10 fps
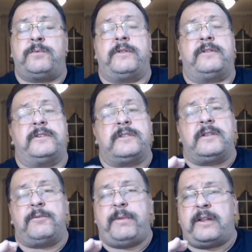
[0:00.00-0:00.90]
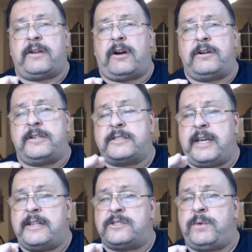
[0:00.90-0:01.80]
with just a little bit of tartness
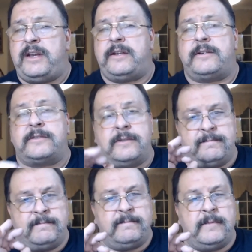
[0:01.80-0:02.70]
and sweetness.